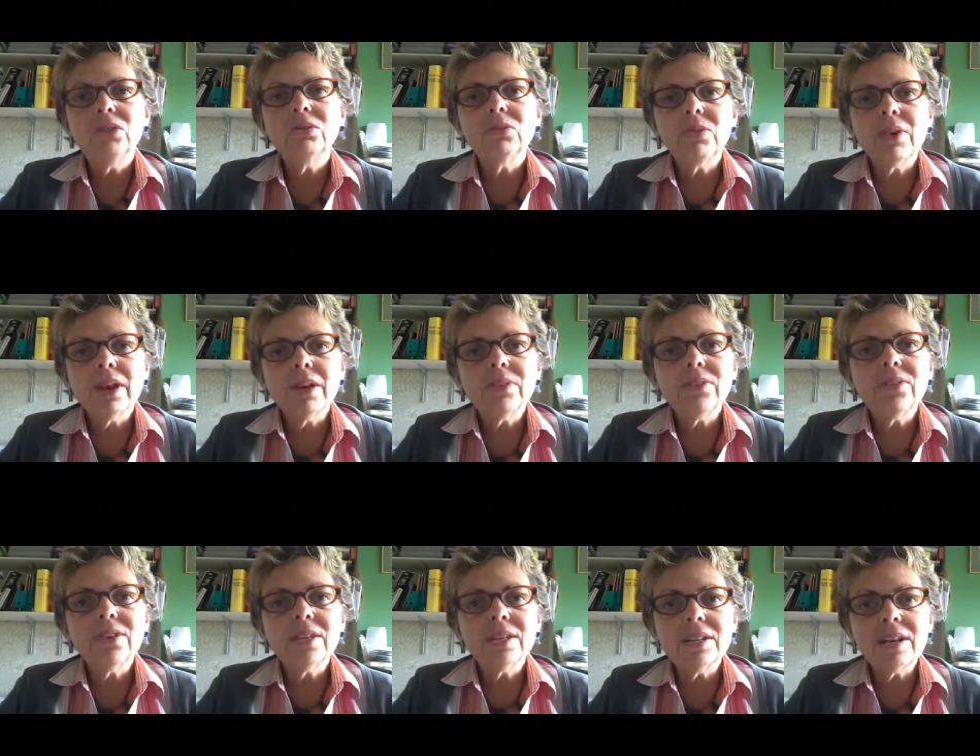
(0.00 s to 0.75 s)
throughout
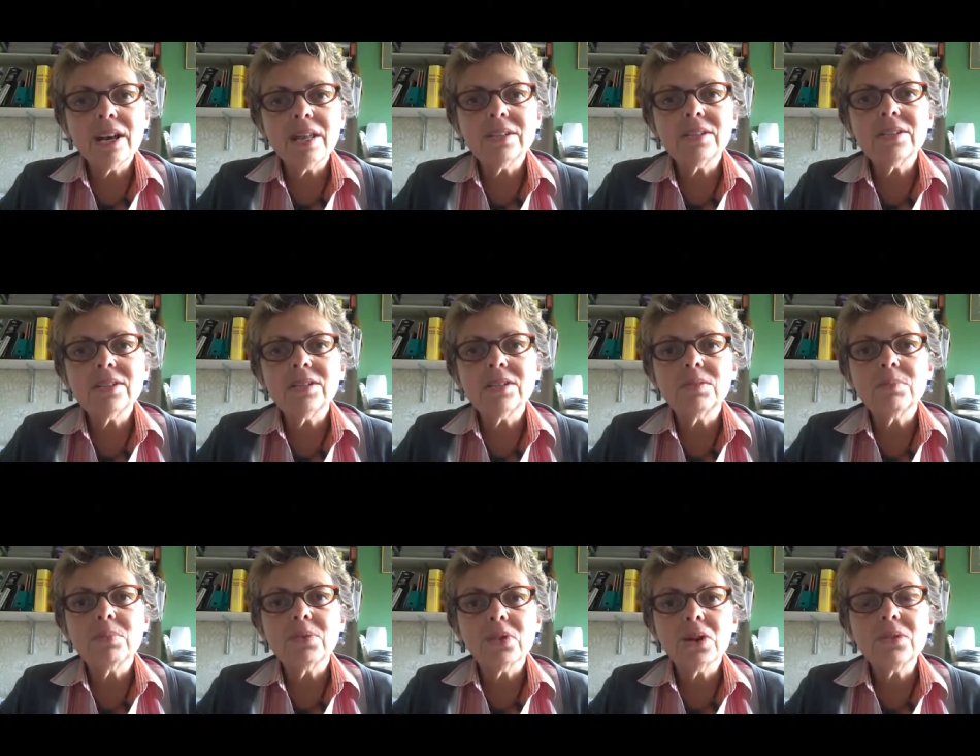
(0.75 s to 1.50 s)
the
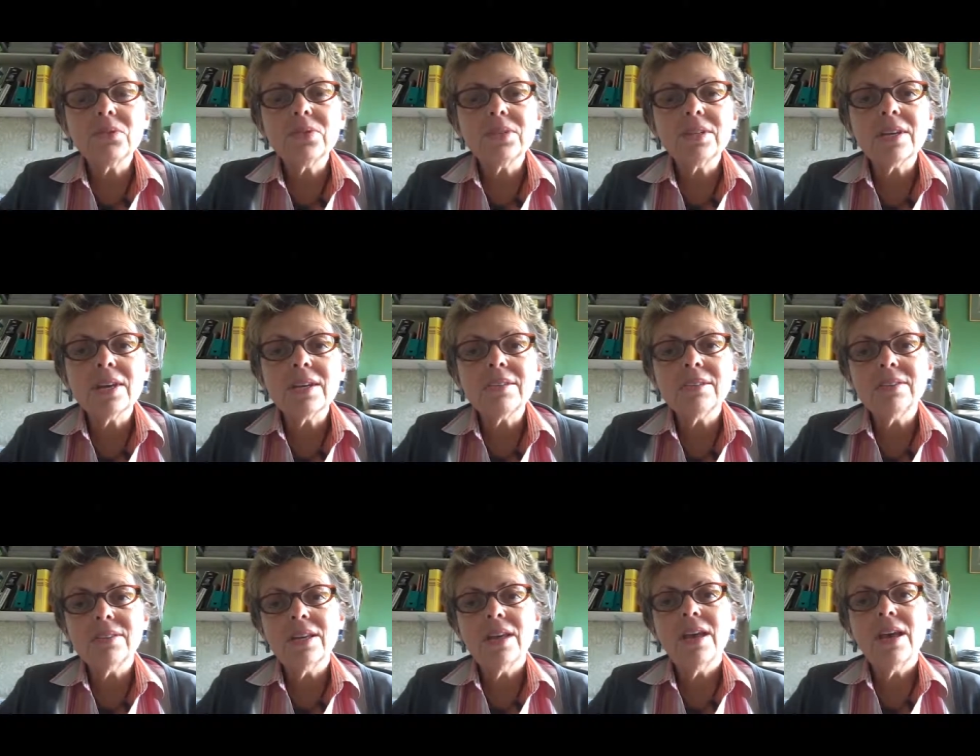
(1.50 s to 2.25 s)
analysis
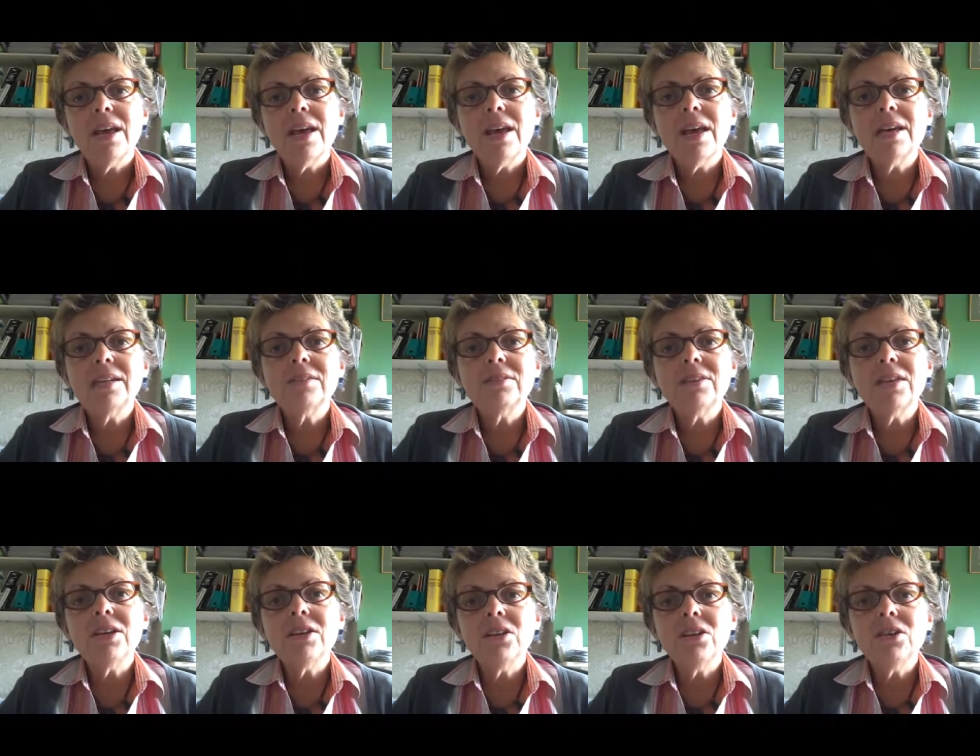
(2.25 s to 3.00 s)
process as
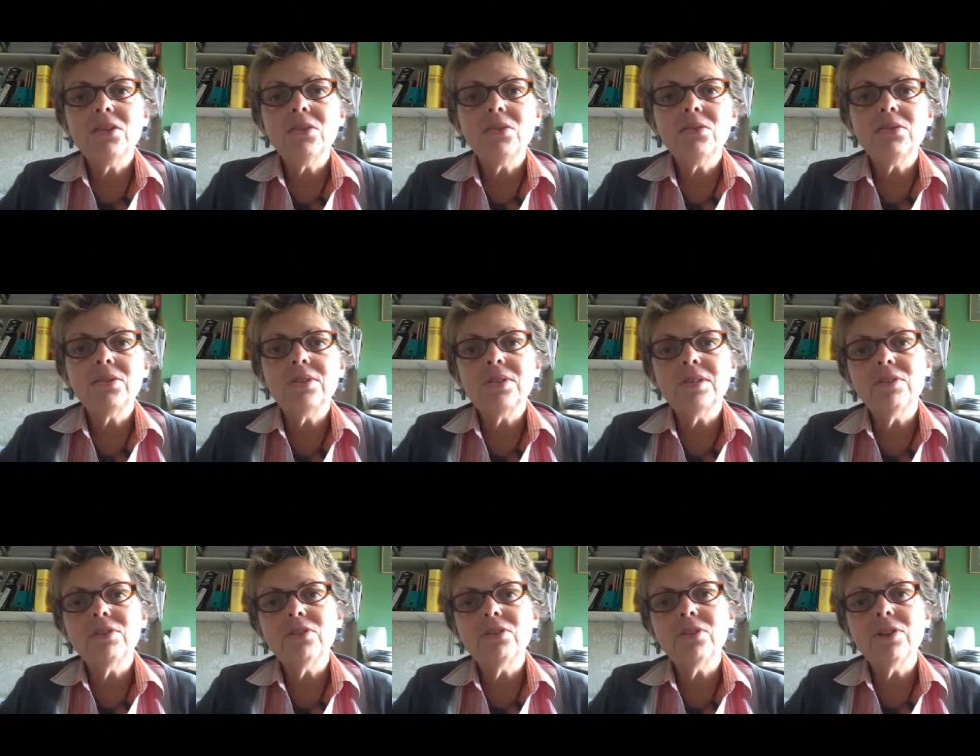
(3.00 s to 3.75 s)
they use
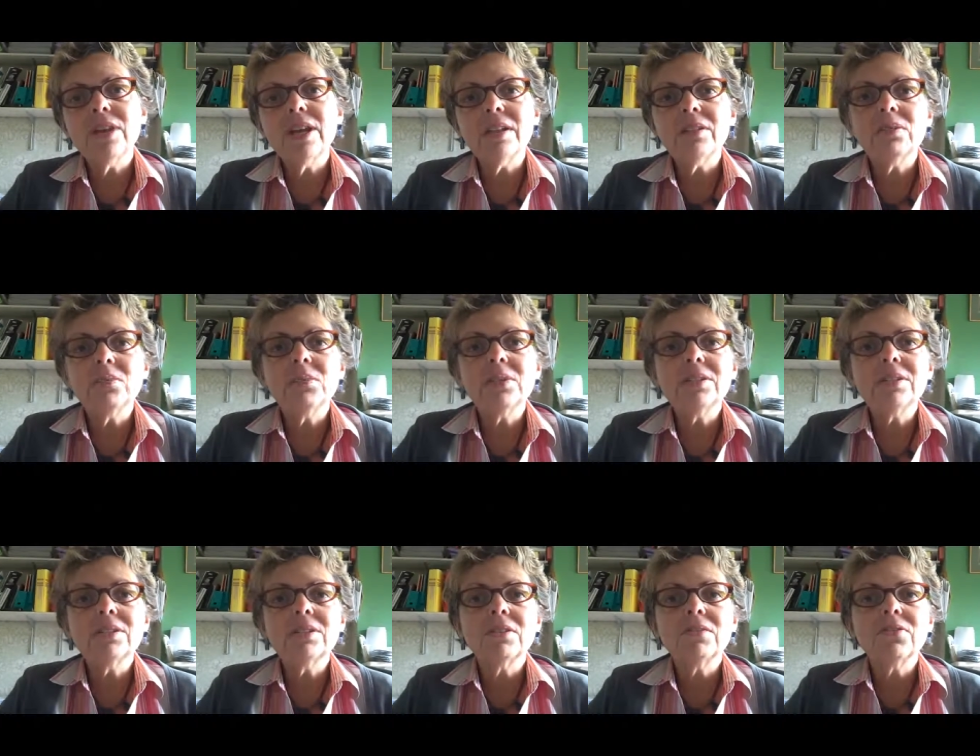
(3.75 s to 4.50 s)
different
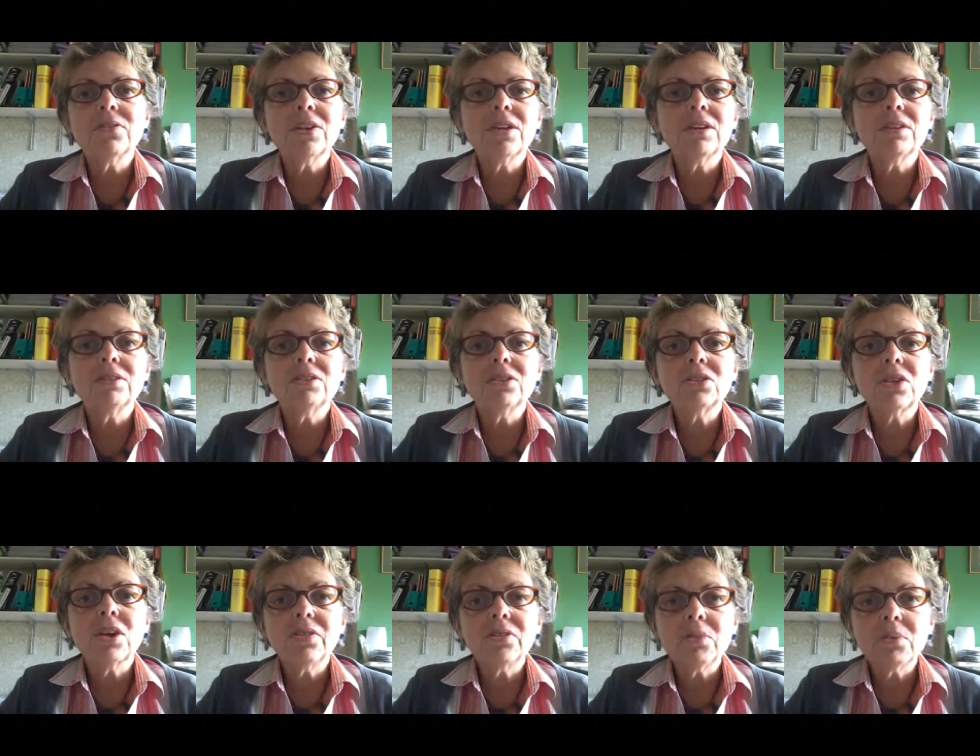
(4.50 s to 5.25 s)
elements of their
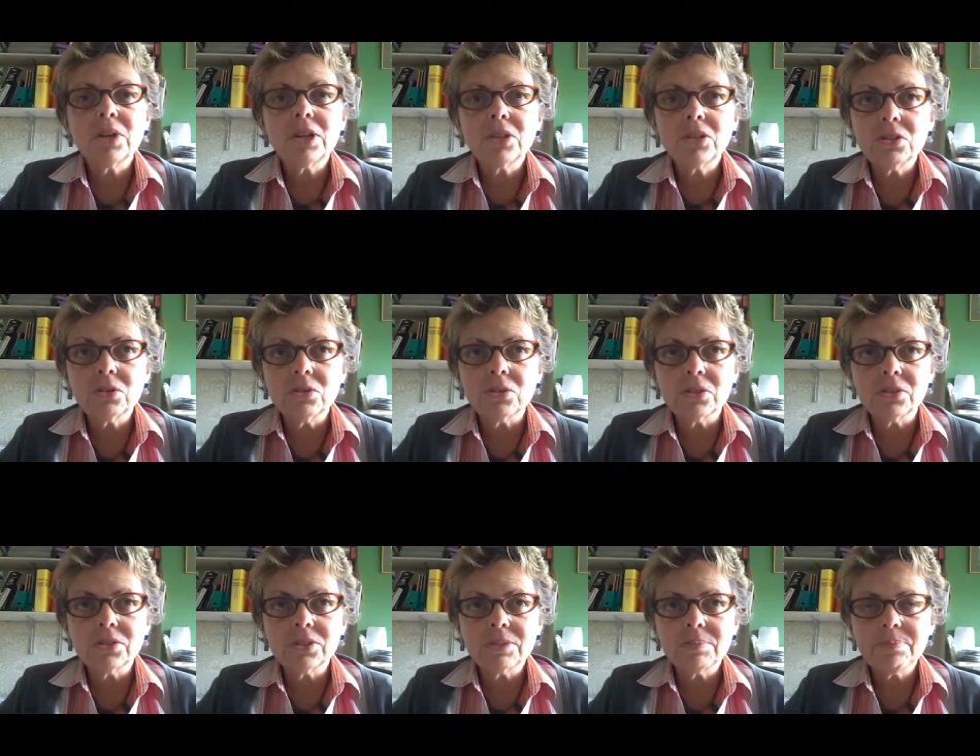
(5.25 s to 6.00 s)
software
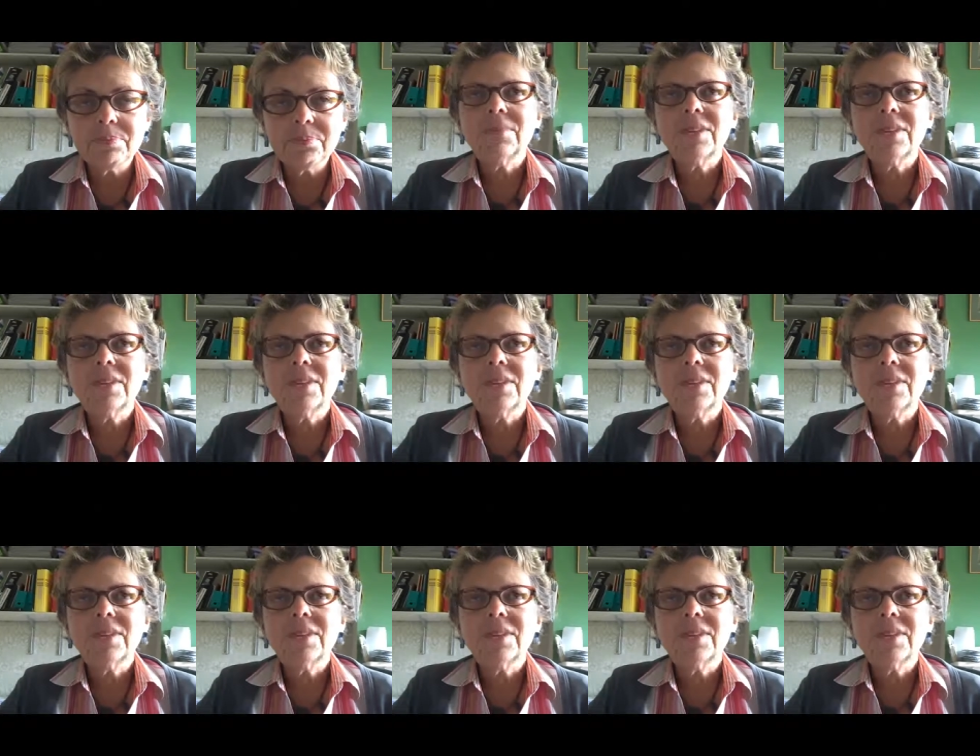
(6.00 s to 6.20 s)
tools.